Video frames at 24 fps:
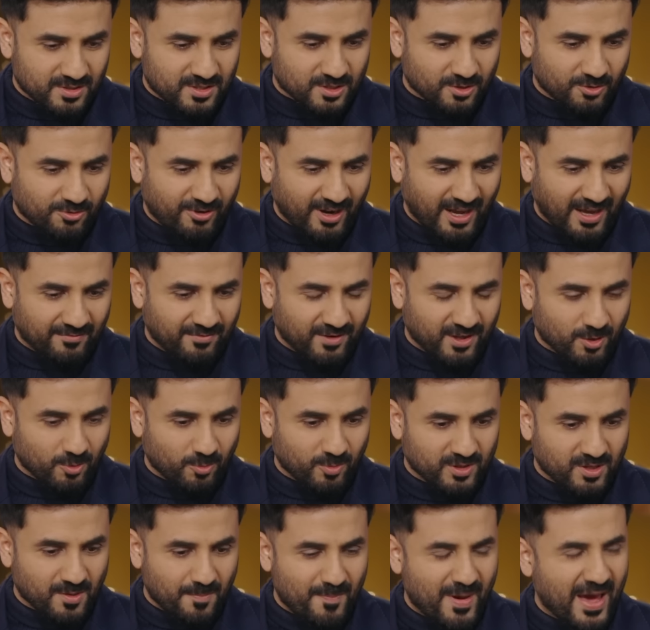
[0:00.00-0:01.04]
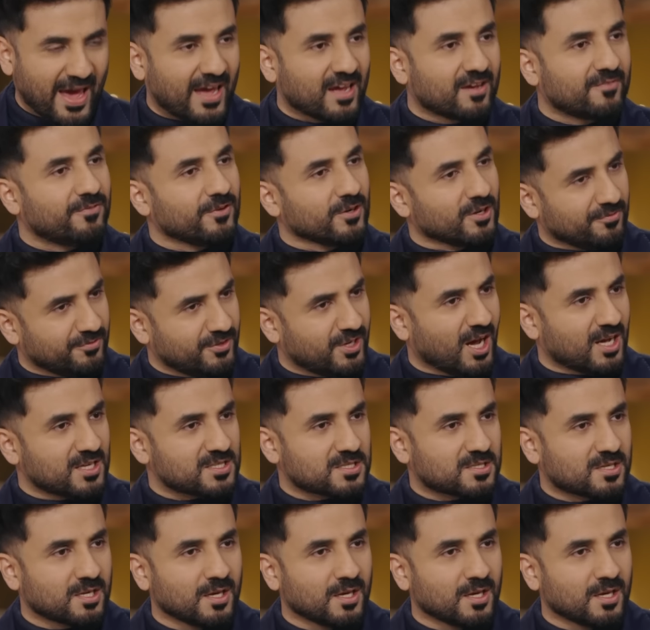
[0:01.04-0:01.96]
so traveling with a bag full of dust.